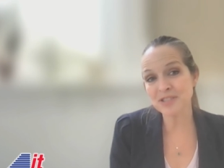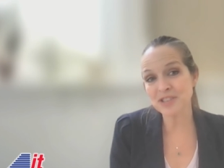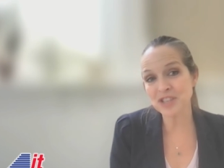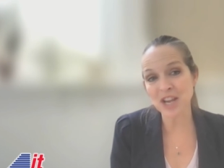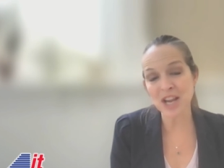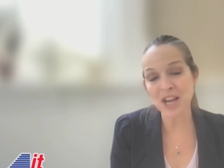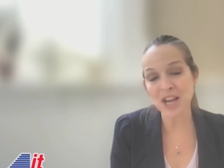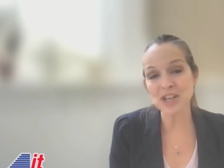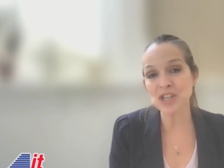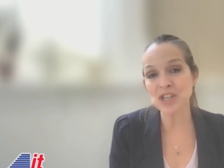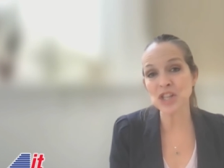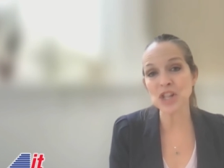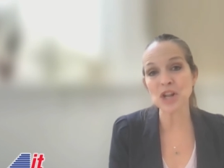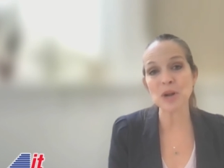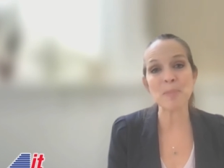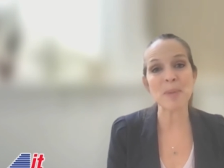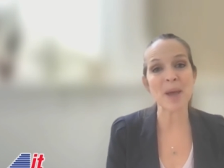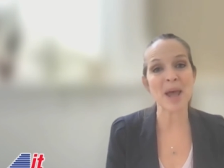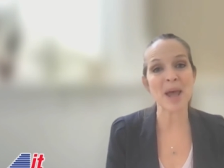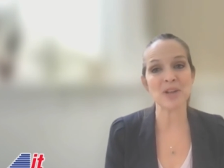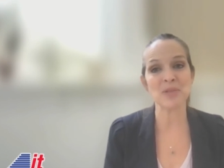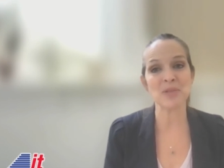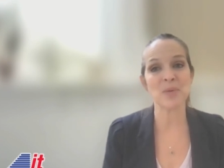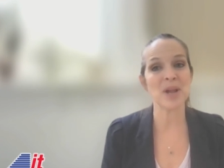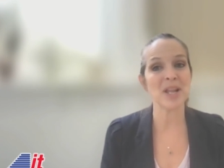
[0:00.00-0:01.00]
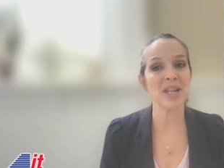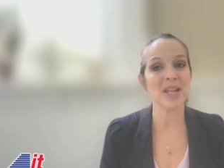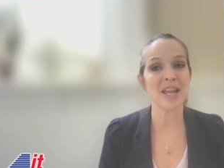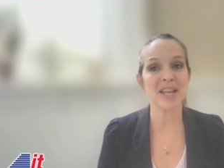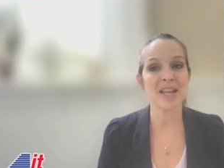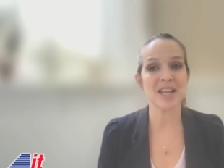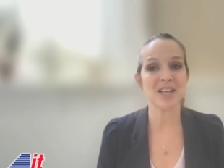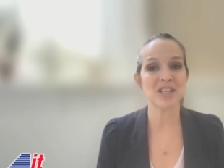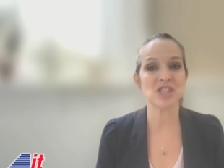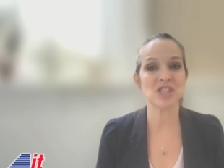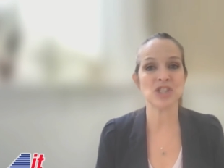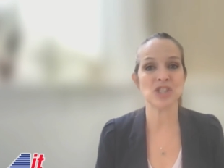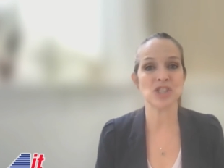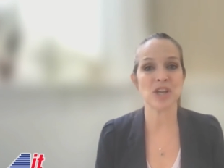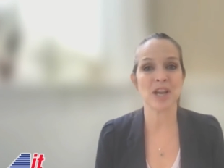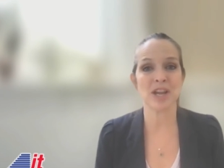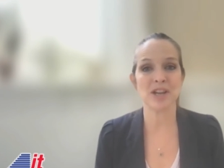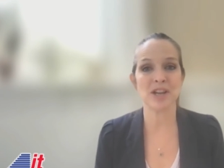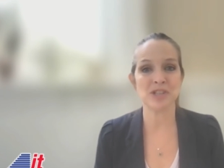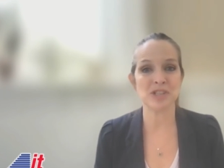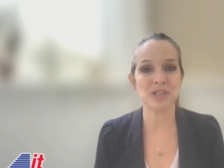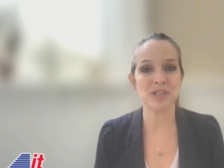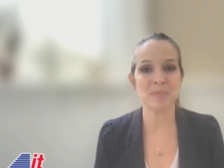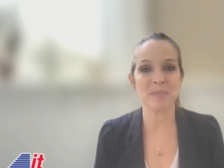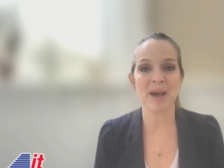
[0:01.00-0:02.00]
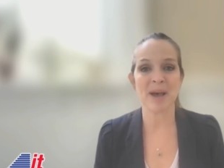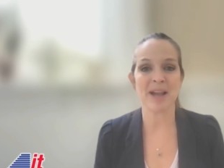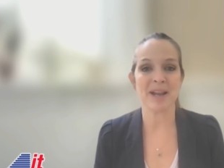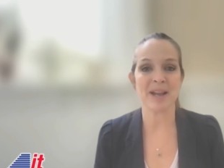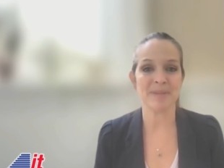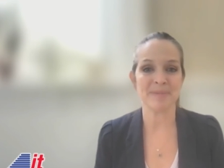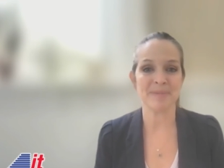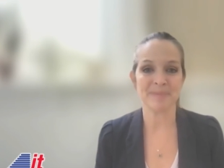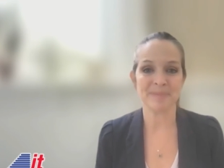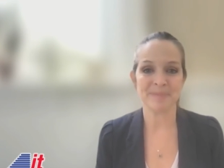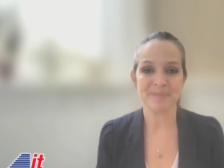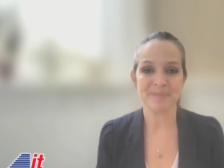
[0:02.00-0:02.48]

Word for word: changed their pathway like it's changed mine.